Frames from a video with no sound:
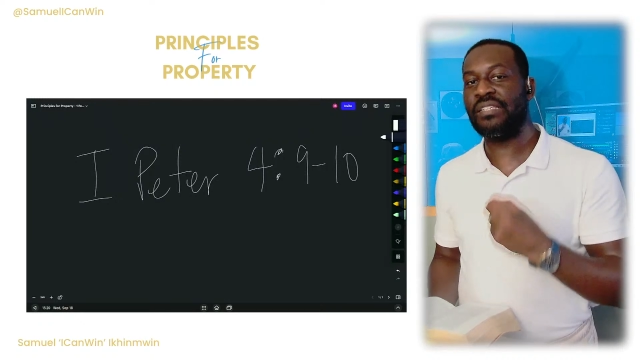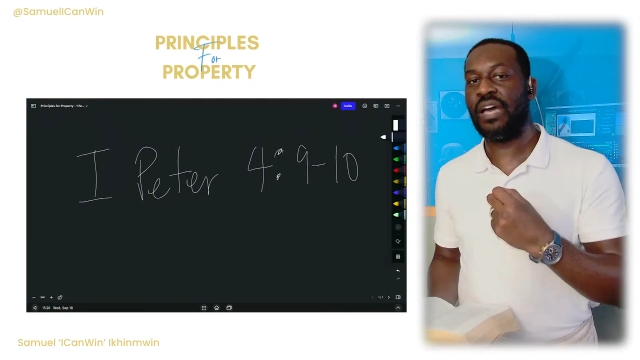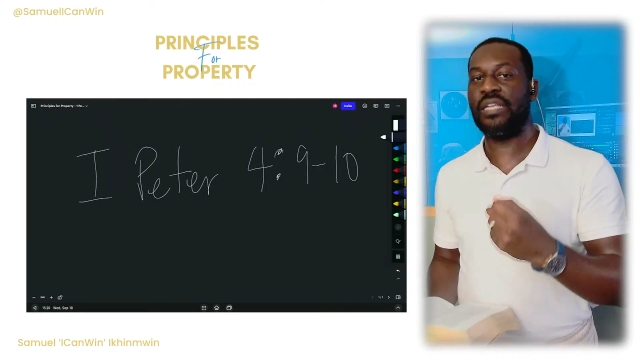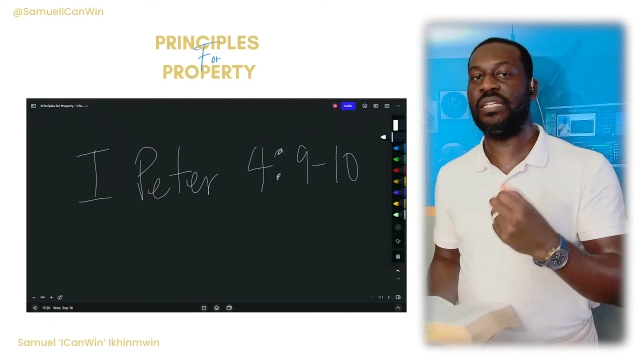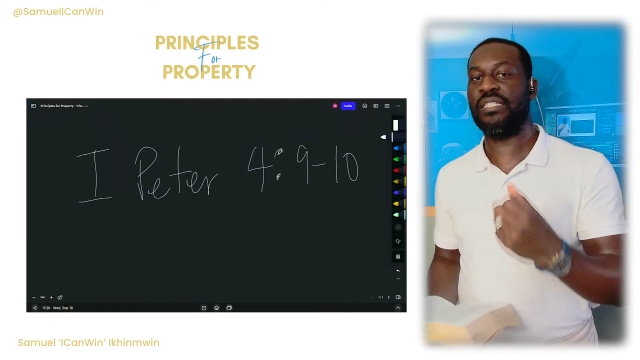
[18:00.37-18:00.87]
of
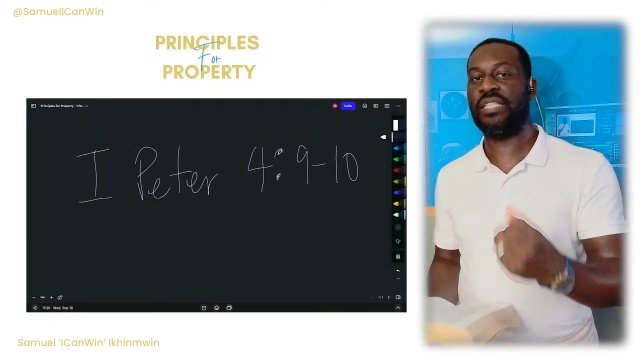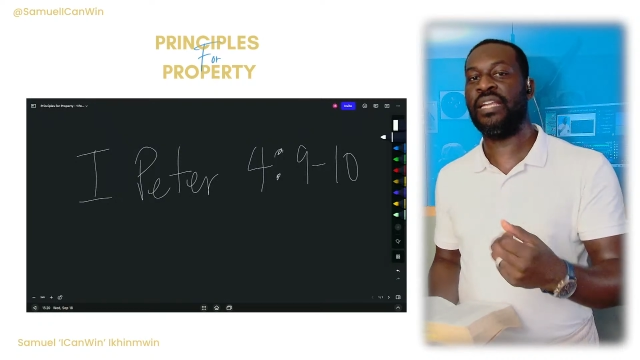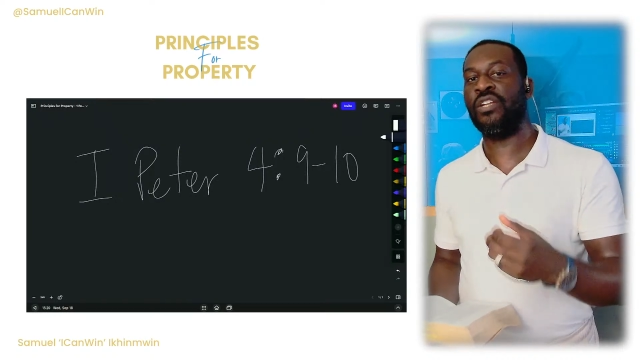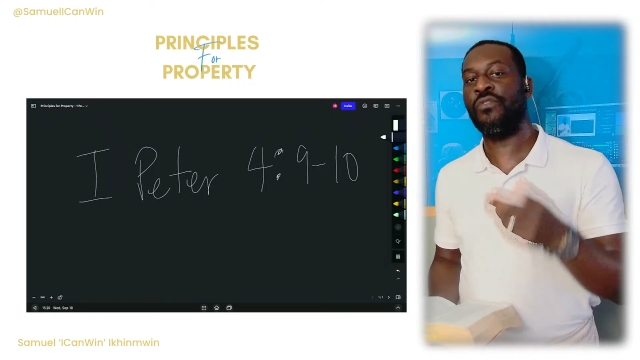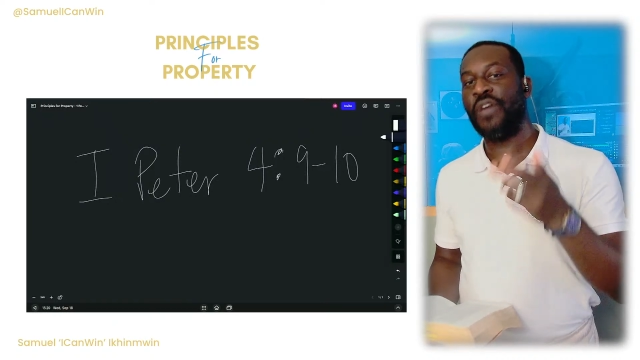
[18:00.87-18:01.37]
how to
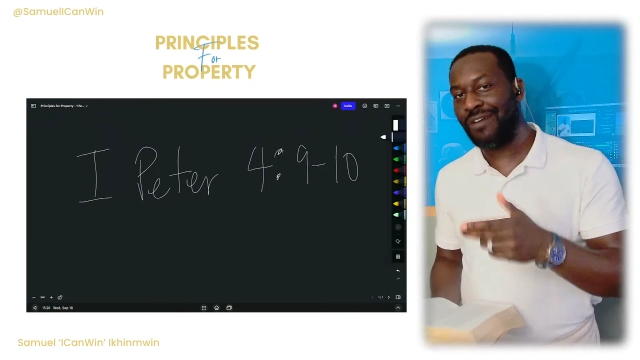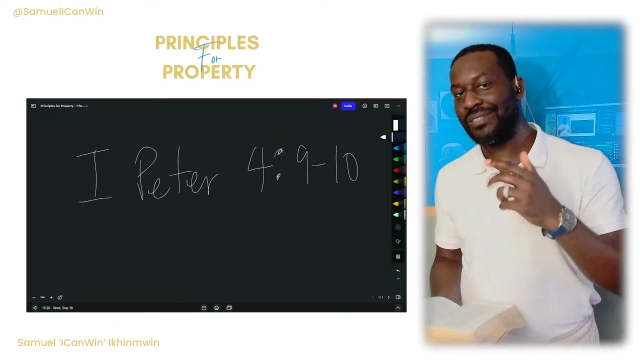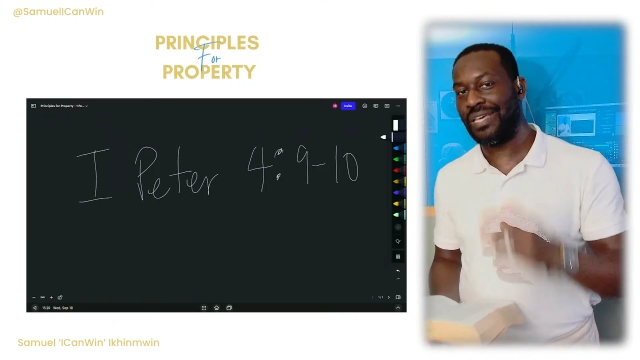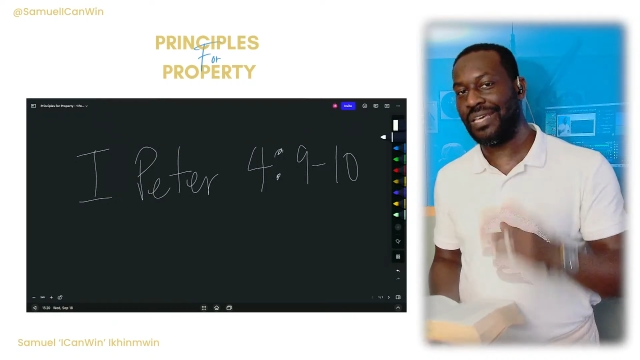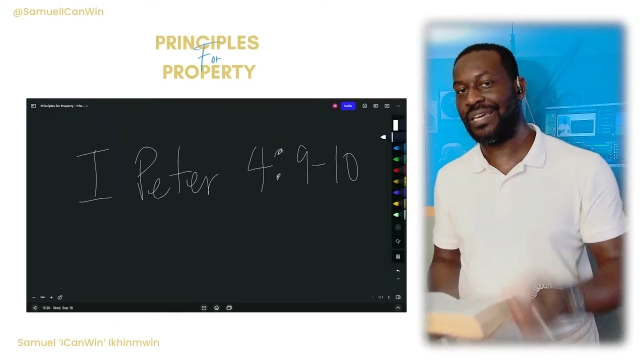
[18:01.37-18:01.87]
take advantage
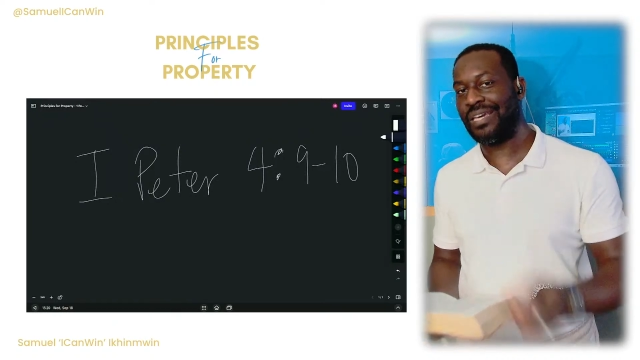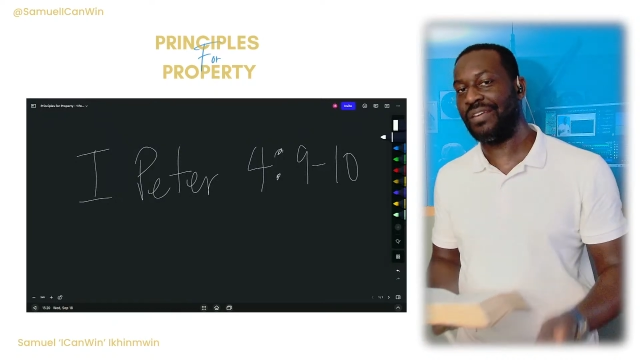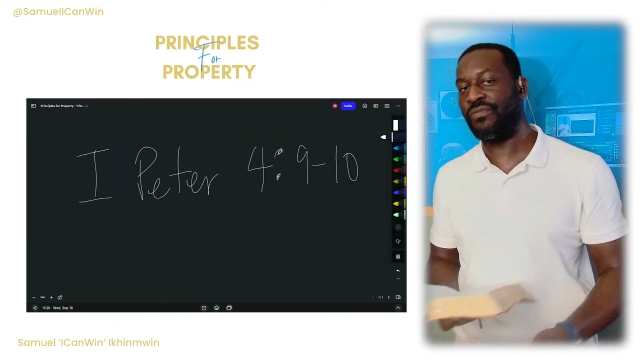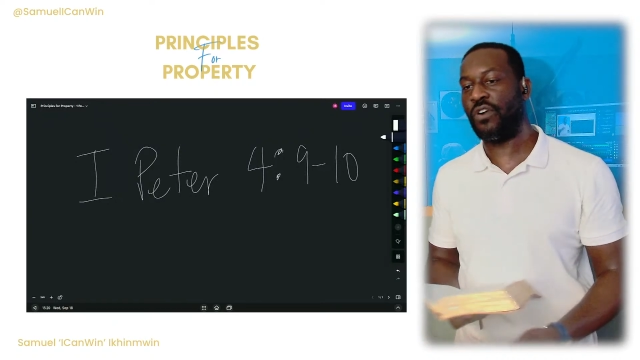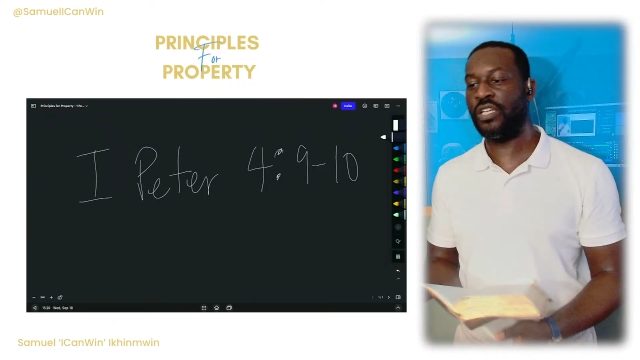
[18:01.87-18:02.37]
in the property
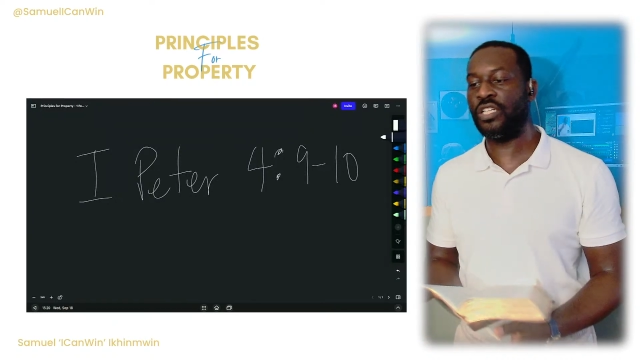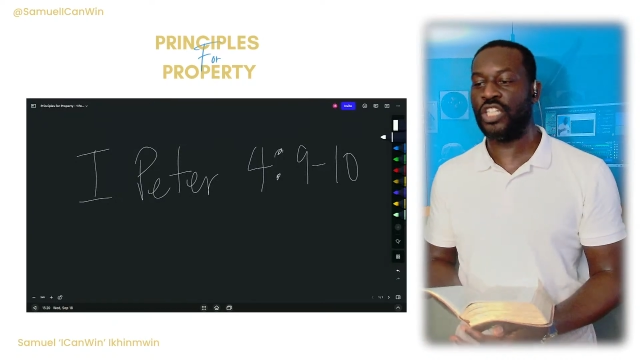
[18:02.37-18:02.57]
market